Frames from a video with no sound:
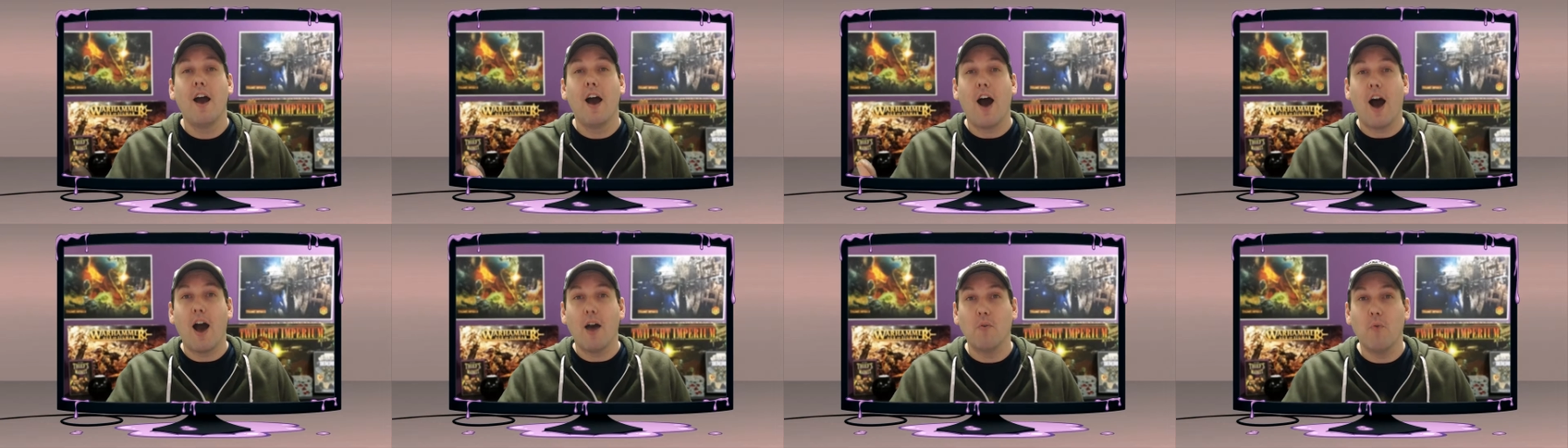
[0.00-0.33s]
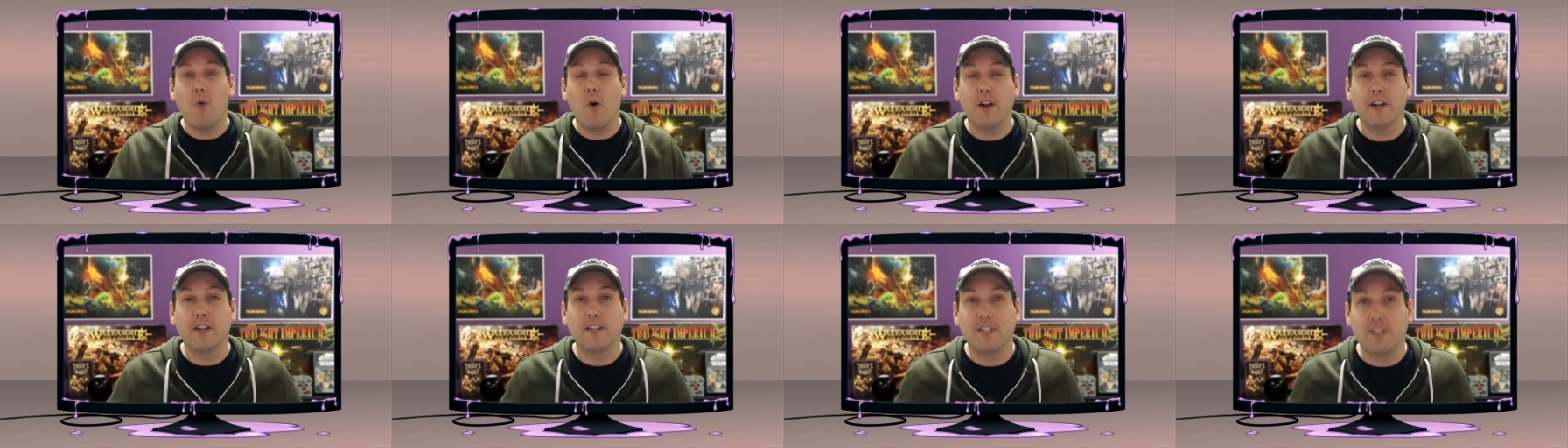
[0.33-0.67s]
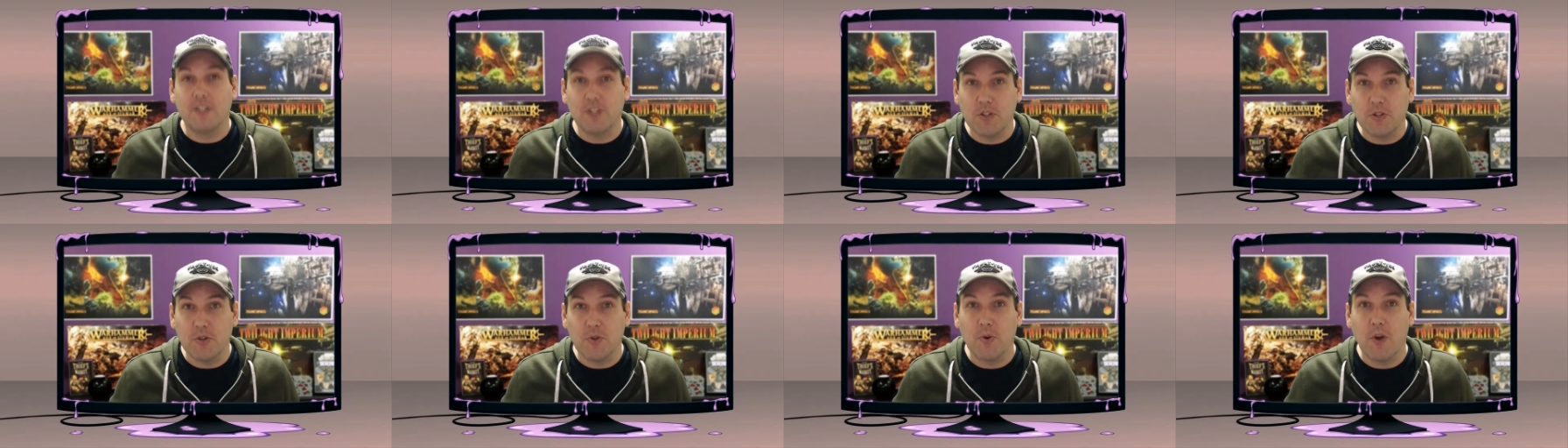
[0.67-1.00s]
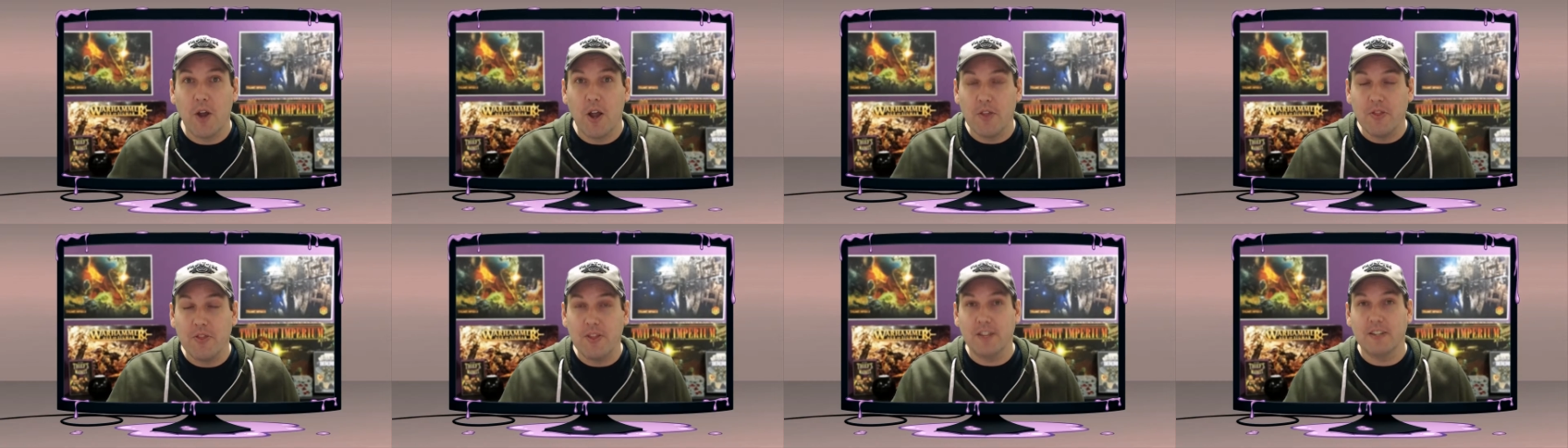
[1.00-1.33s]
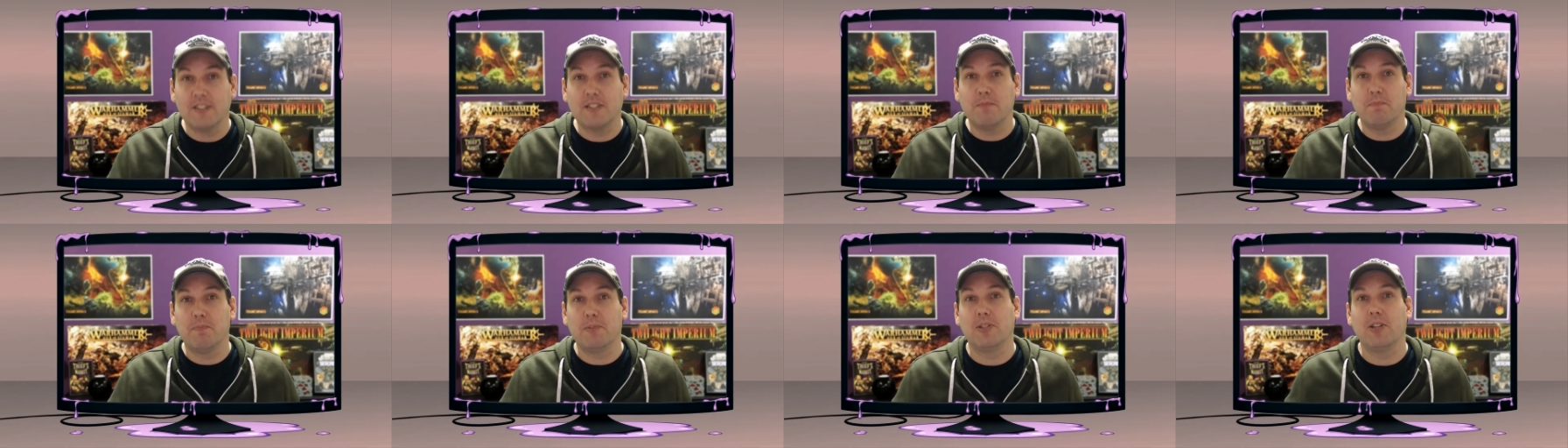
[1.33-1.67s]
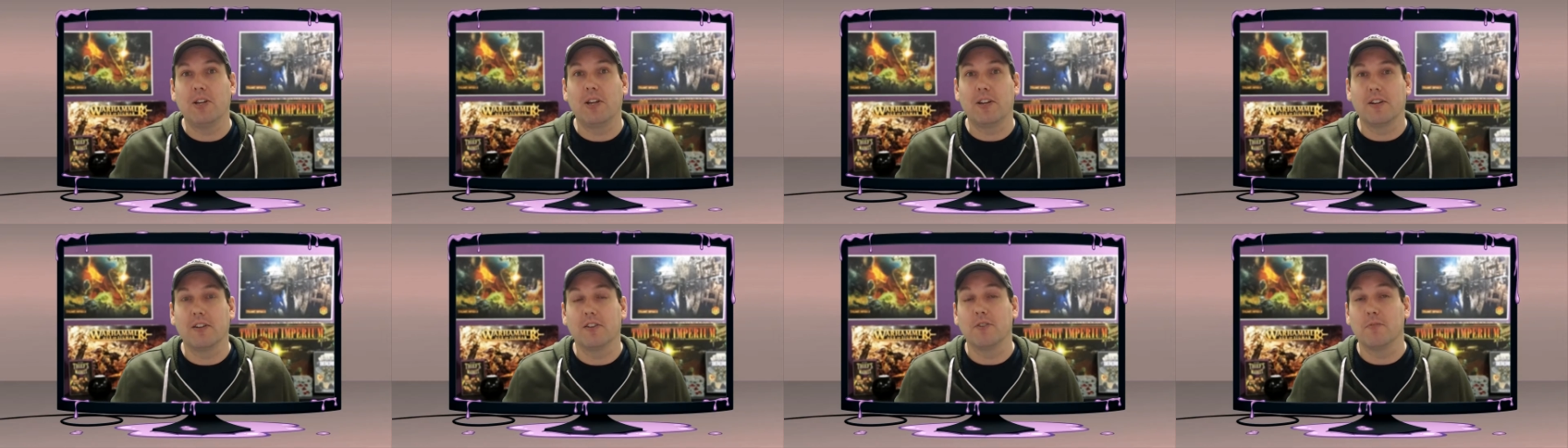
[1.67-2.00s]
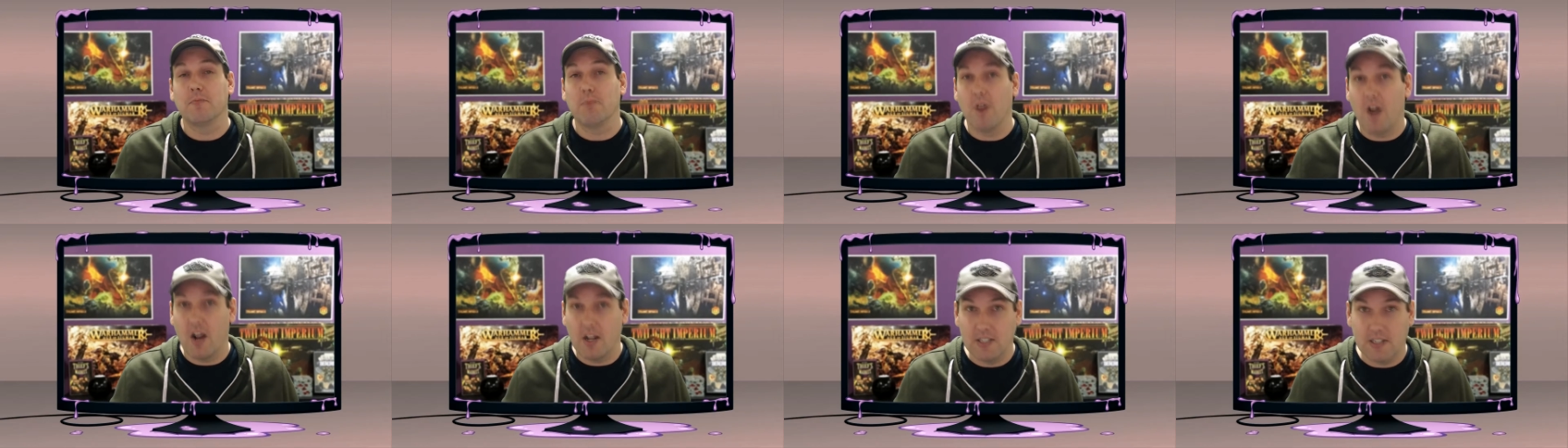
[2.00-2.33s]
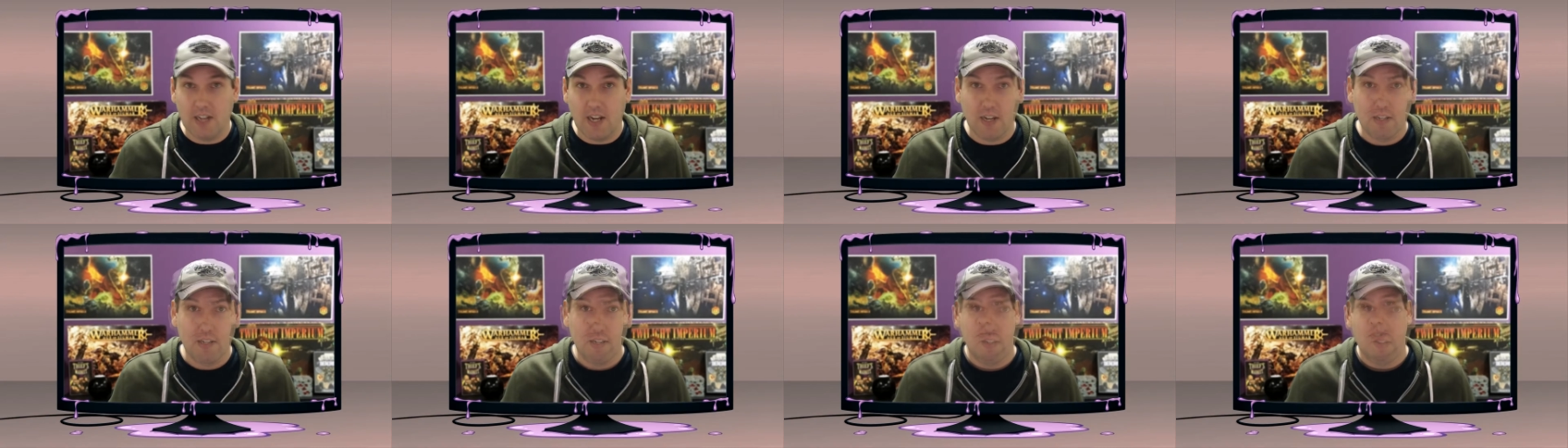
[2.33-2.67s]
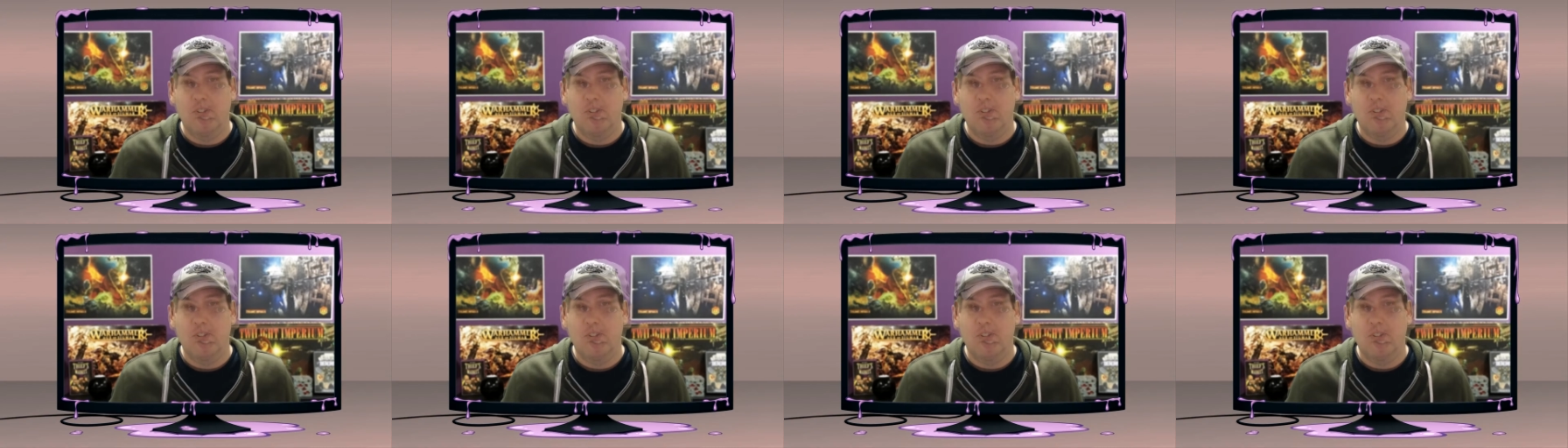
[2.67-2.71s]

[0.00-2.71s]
I wanted to do this particular project.